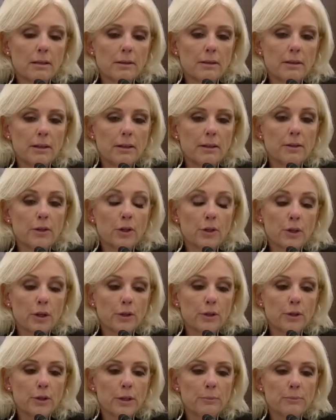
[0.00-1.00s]
The, there
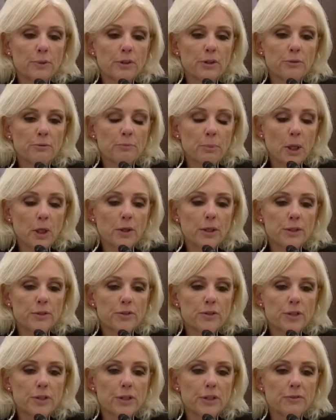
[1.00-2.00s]
are a number of
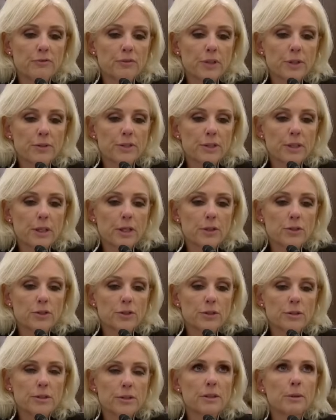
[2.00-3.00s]
parties to the
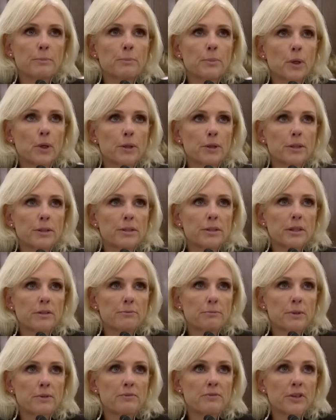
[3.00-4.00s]
investigation. Some parties
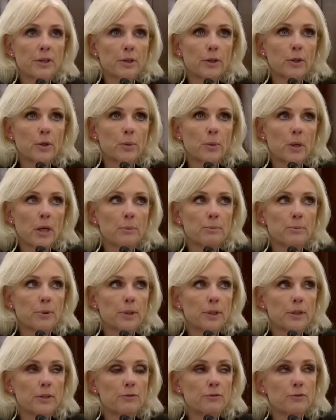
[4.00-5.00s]
have been very
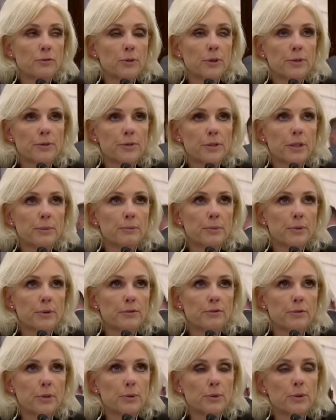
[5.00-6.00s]
cooperative, for example,
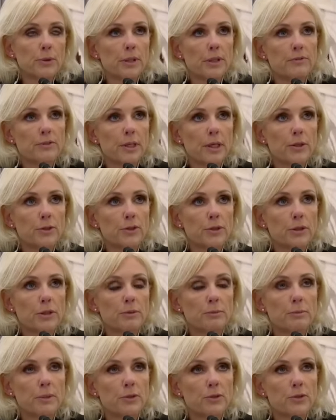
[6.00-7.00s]
the Federal Aviation
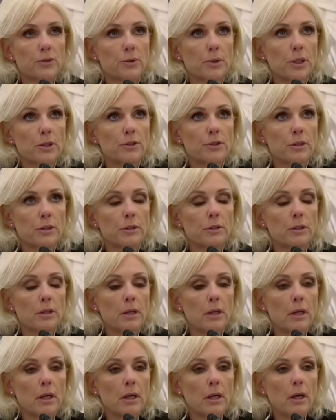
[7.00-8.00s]
Administration.
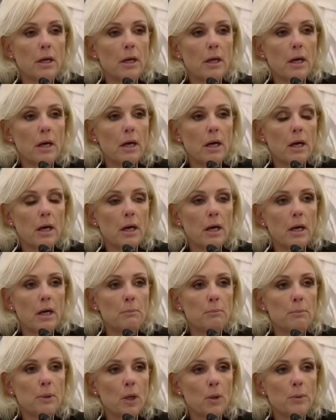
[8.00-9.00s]

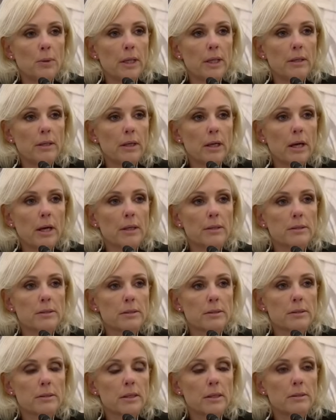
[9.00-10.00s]
Uh, Boeing
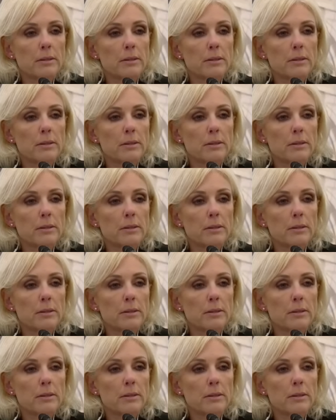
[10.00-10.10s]
has